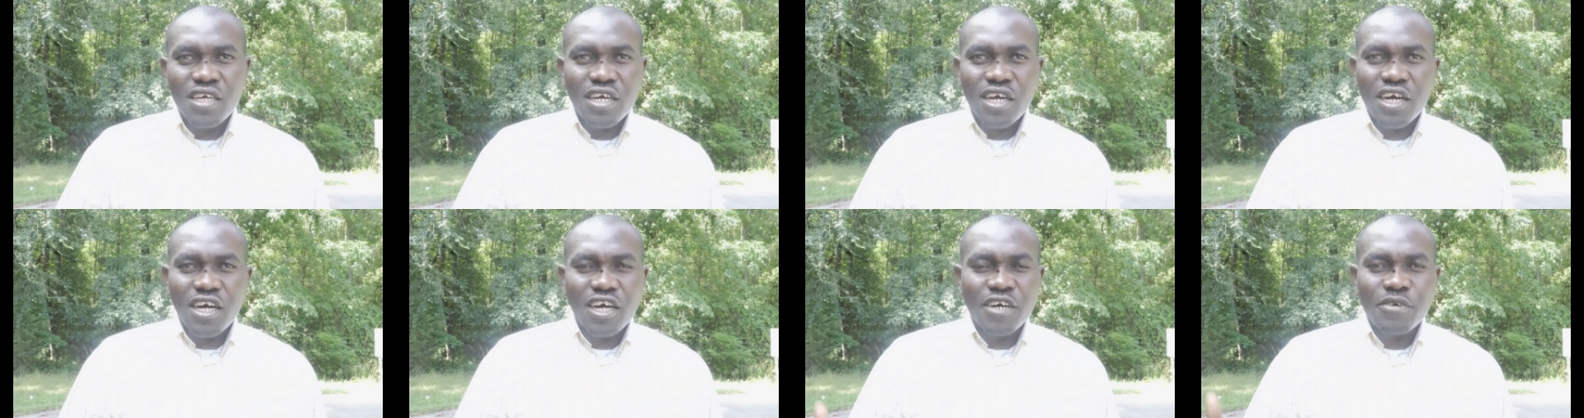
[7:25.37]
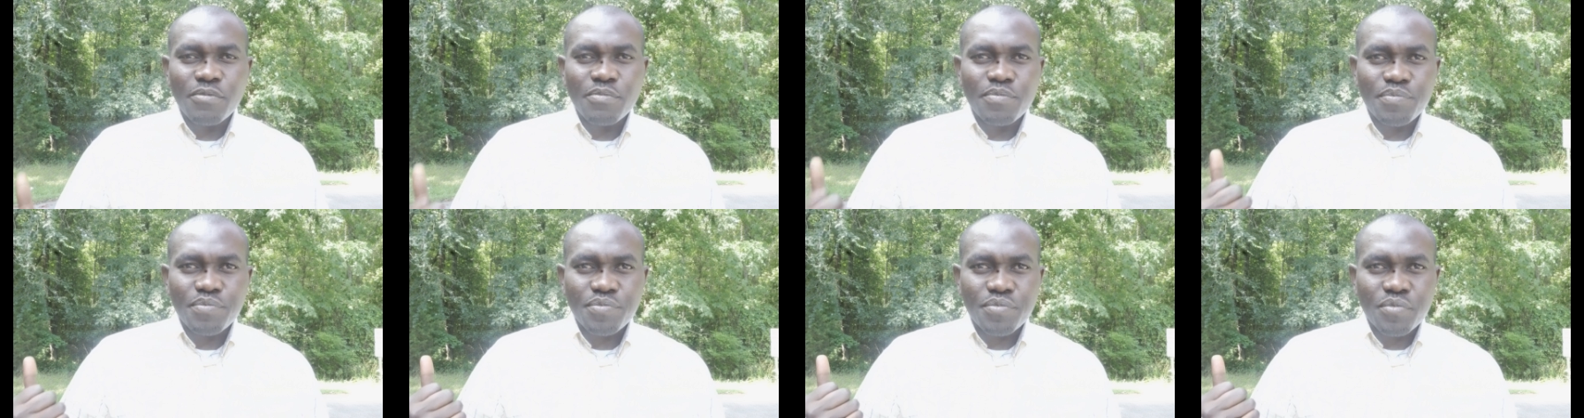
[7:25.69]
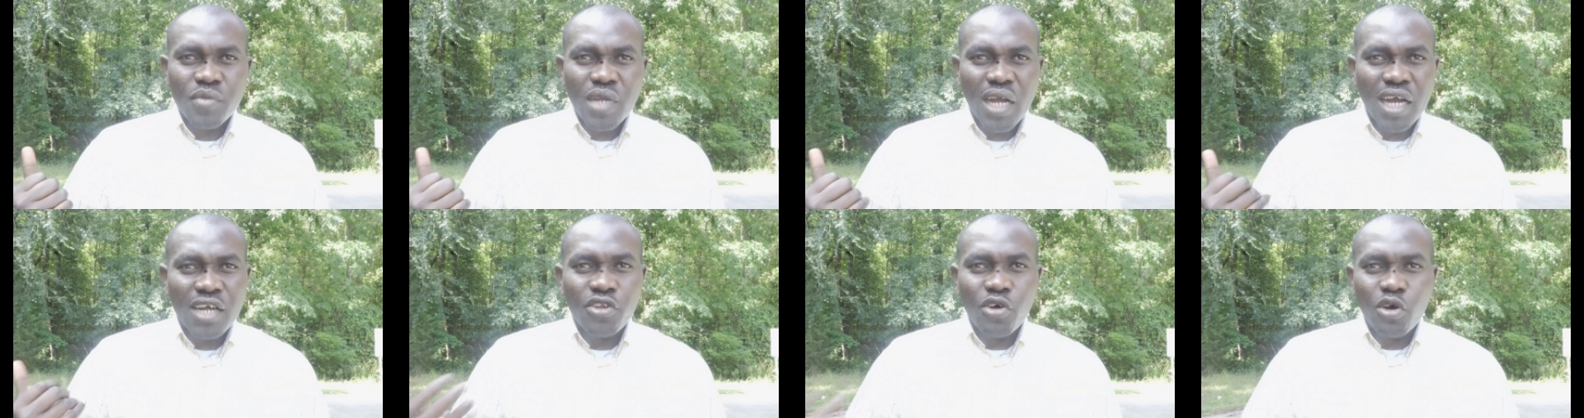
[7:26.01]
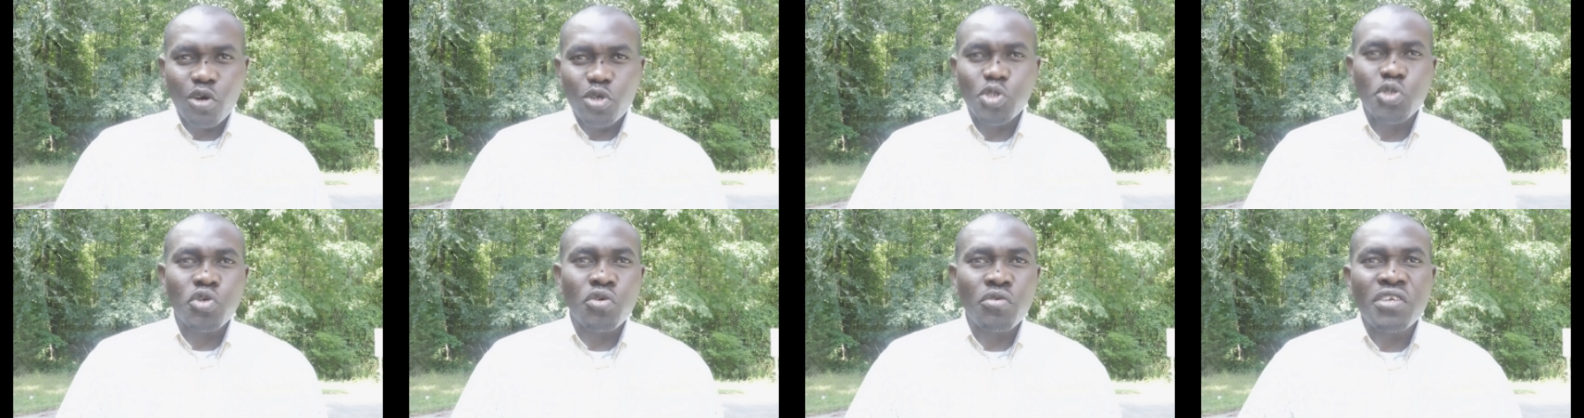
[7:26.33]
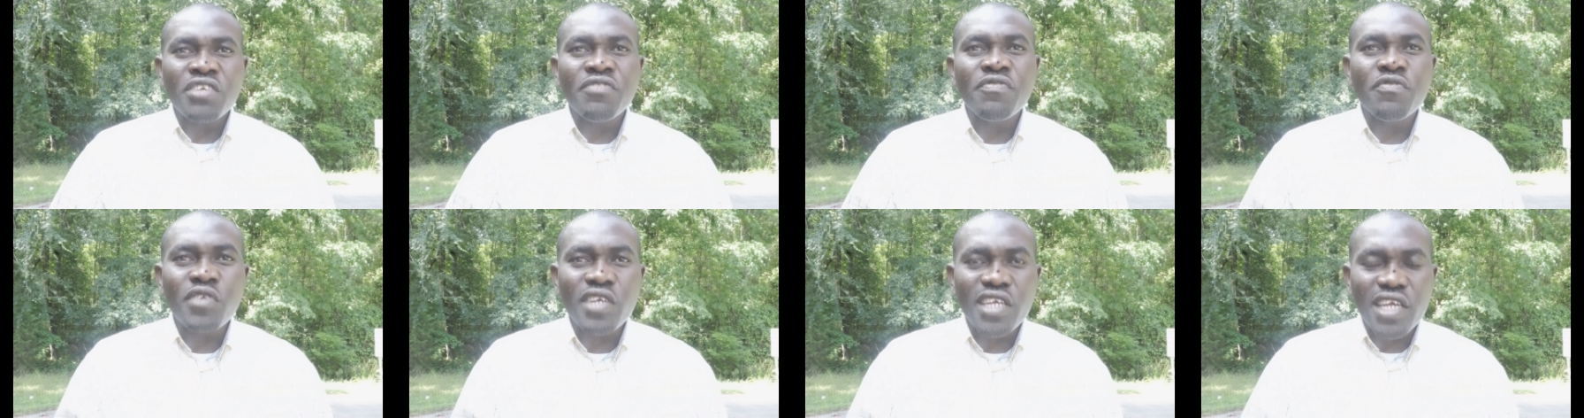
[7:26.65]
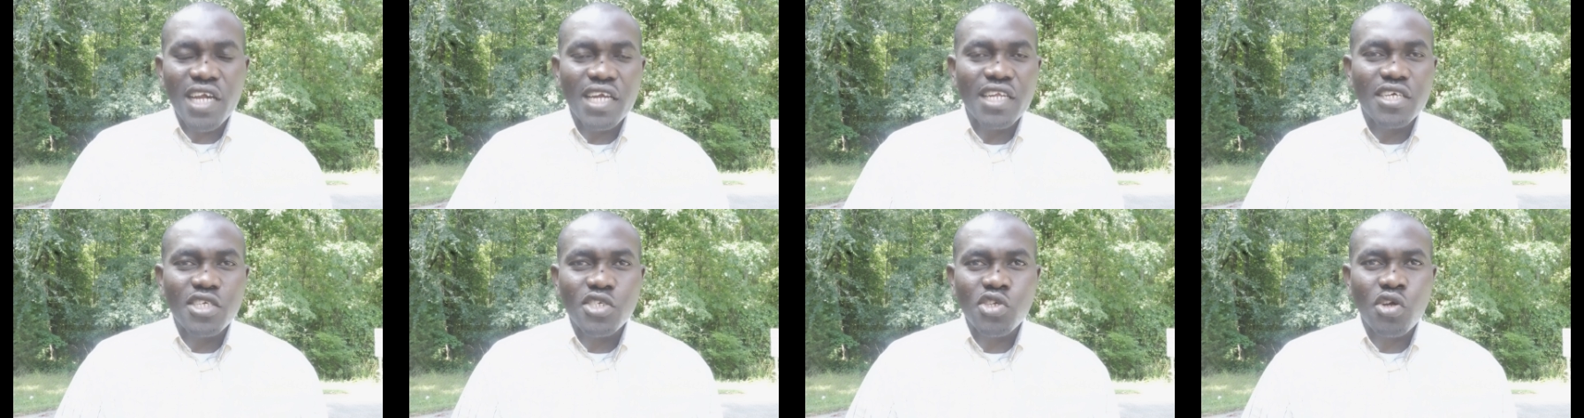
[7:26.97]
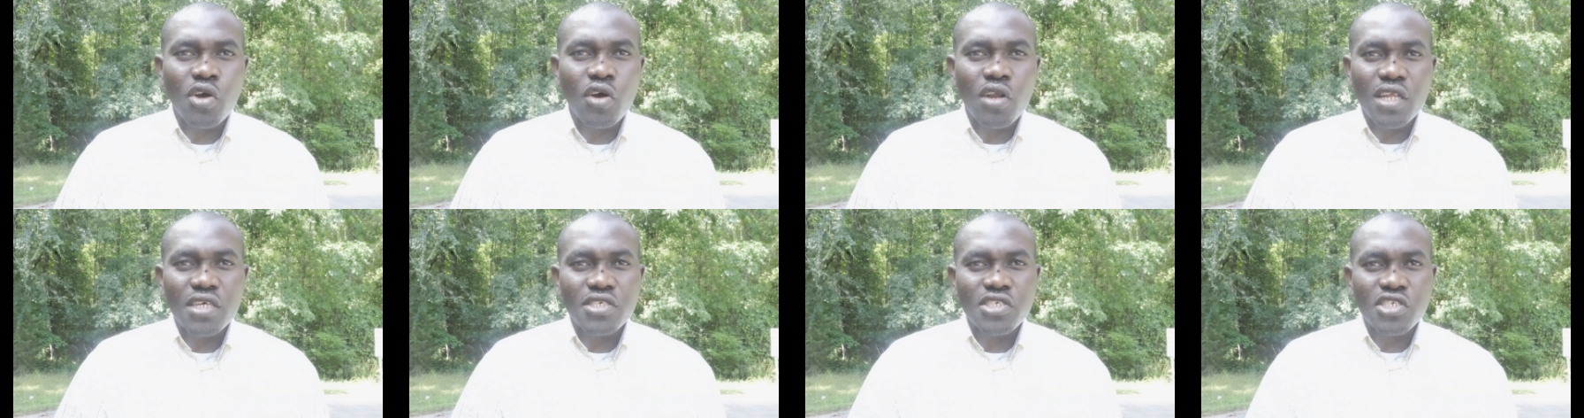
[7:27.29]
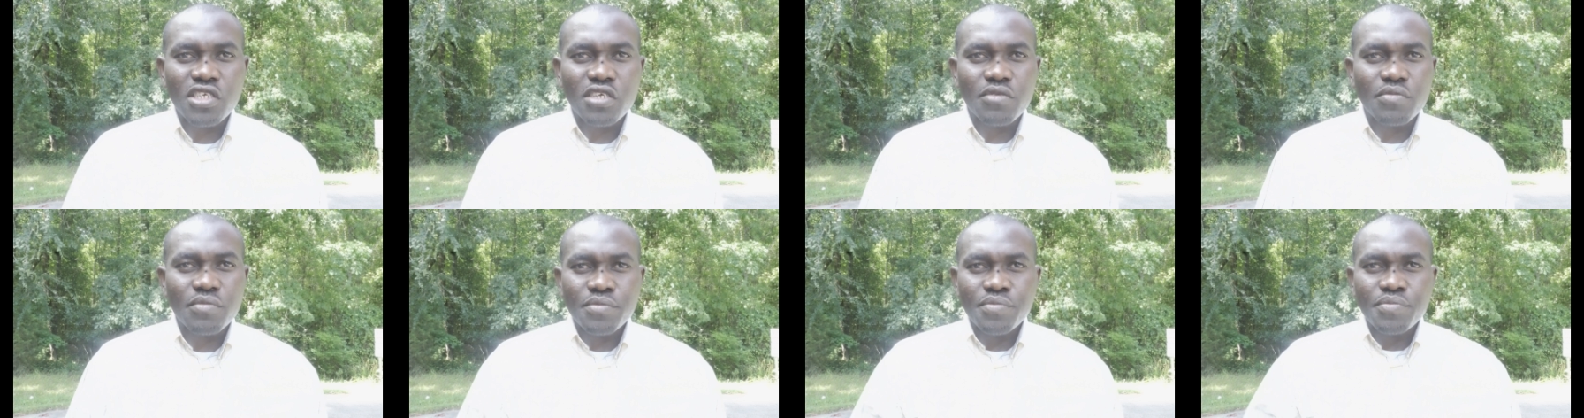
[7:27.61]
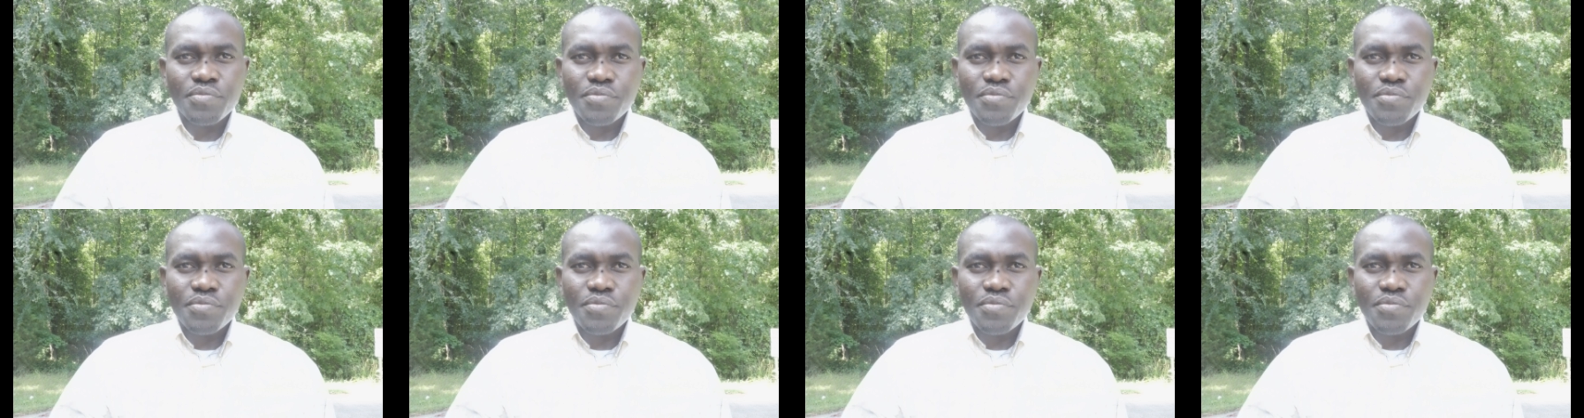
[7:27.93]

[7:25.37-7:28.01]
and also even get a scholarship.